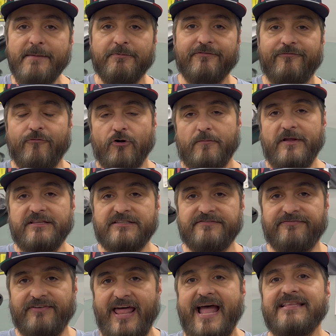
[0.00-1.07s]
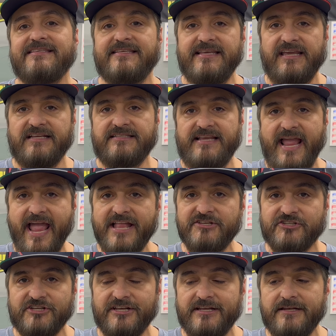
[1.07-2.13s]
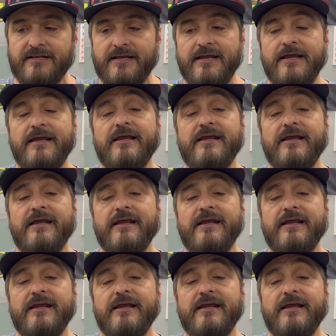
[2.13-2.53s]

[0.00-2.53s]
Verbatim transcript: performance flat six engine.